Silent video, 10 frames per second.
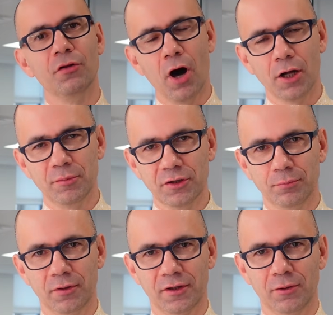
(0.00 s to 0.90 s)
not be
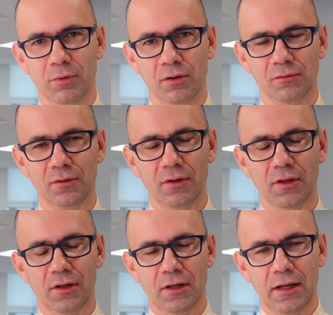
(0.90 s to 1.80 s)
applicable.
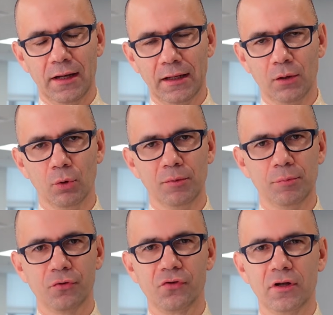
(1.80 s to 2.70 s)
And again, we'll be
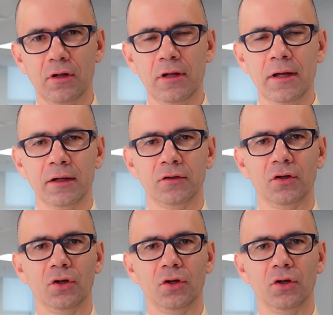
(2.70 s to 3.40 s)
posting a link